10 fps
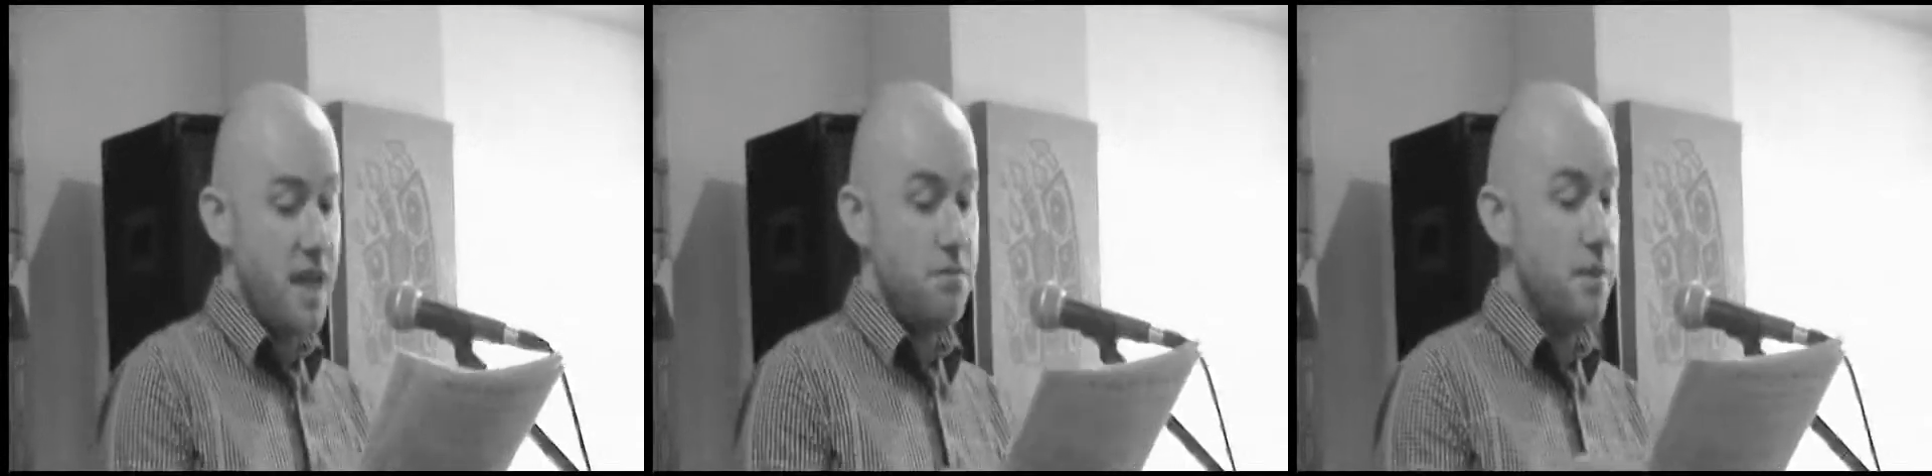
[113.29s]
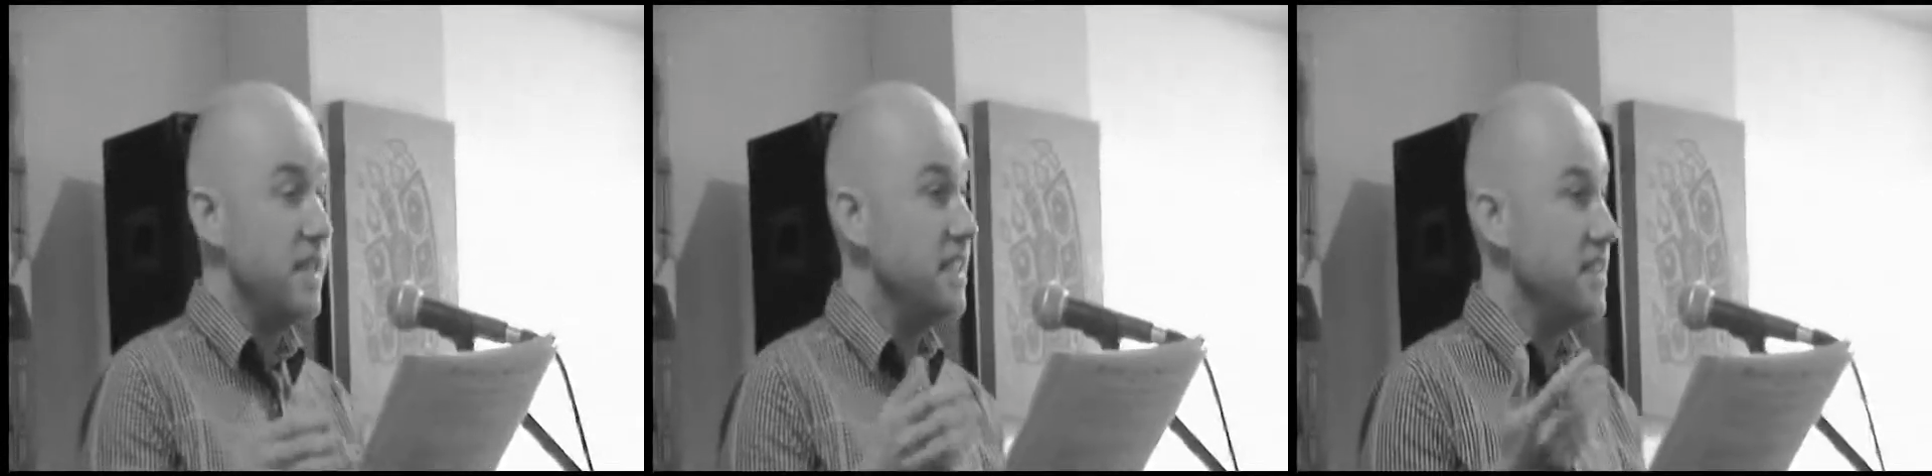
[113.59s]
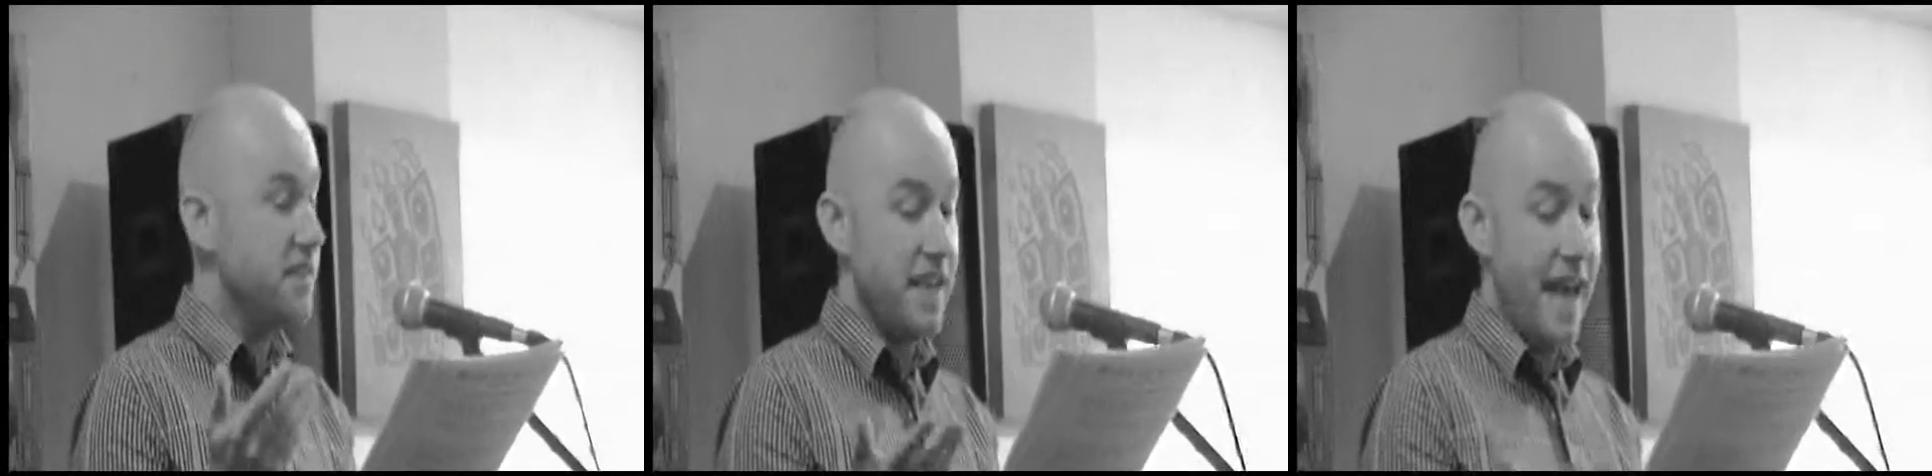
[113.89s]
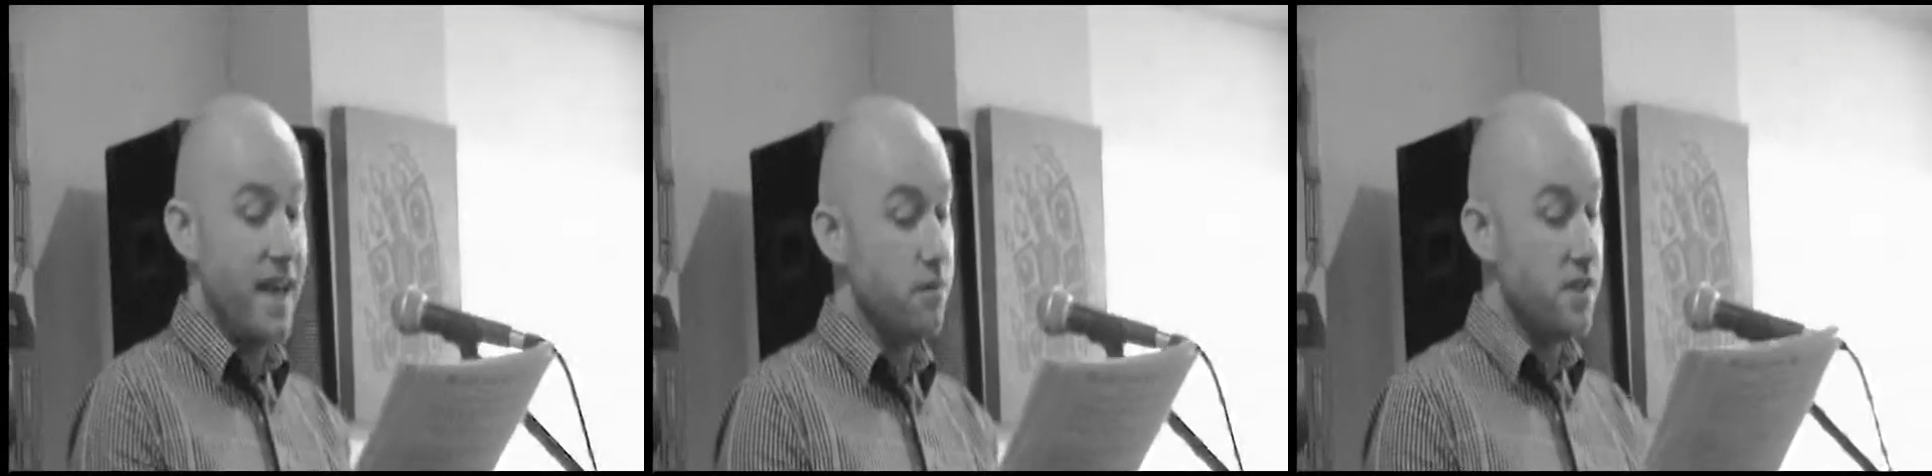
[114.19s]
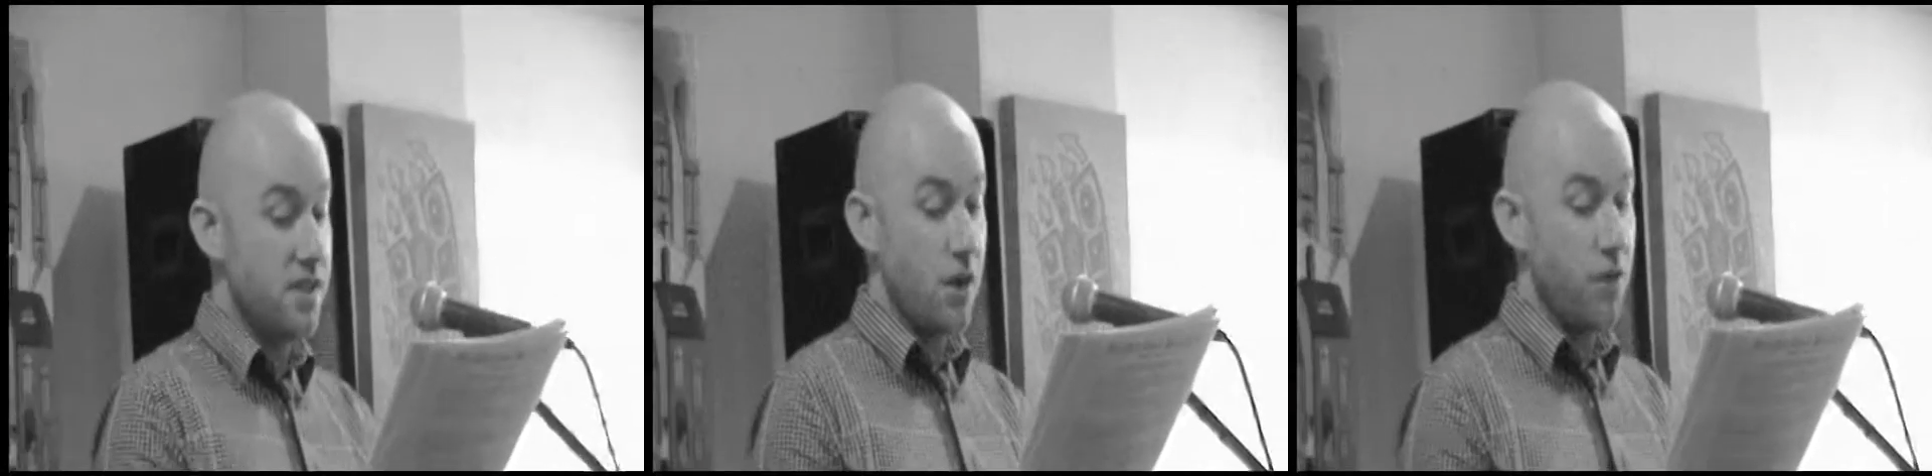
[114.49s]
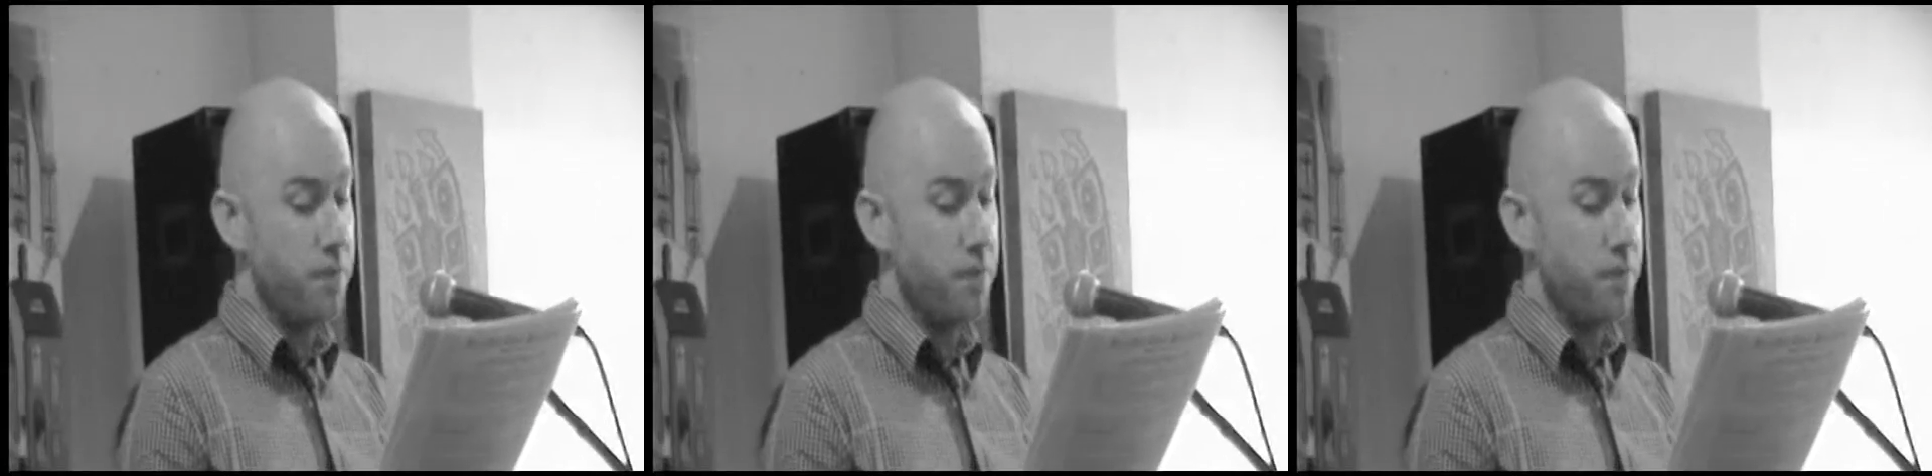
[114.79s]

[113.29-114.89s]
maybe he needs to air himself,